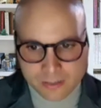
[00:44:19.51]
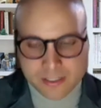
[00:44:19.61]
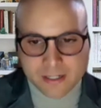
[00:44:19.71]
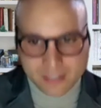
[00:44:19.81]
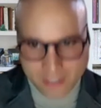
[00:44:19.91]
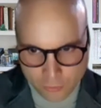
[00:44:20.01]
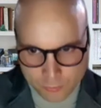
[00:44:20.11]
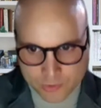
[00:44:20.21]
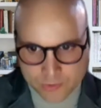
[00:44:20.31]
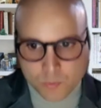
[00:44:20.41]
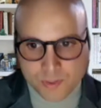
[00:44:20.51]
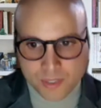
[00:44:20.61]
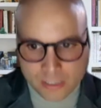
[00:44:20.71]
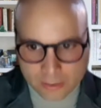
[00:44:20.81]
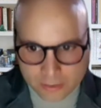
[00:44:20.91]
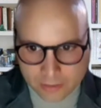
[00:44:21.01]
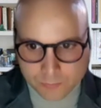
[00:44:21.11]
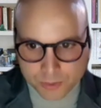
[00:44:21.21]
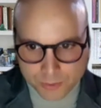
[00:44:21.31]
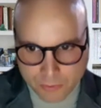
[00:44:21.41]
that helps with healing,
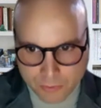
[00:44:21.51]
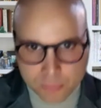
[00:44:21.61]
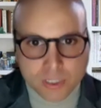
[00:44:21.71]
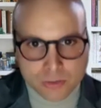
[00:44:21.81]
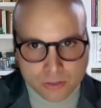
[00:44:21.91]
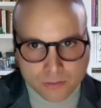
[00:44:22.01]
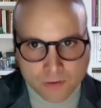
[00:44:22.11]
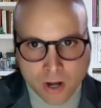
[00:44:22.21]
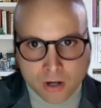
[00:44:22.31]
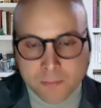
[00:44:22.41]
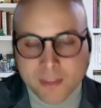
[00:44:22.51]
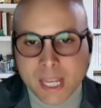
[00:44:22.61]
with the reparation of harm.